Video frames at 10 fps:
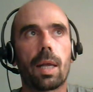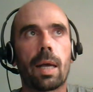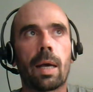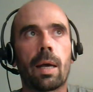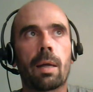
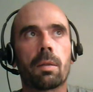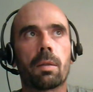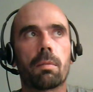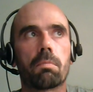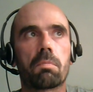
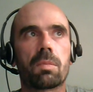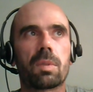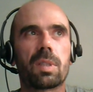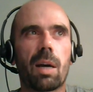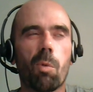and
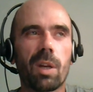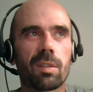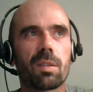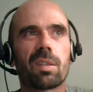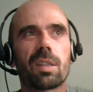that
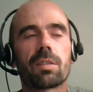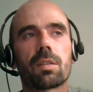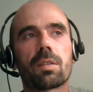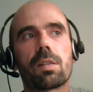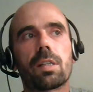wasn't
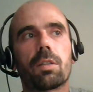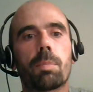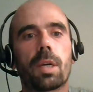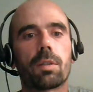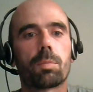necessarily the
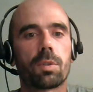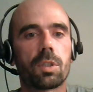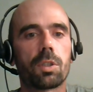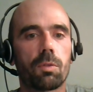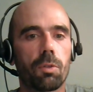best
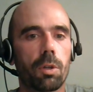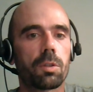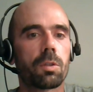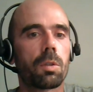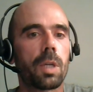position for us.
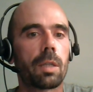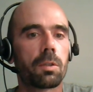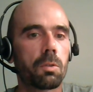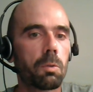So that's the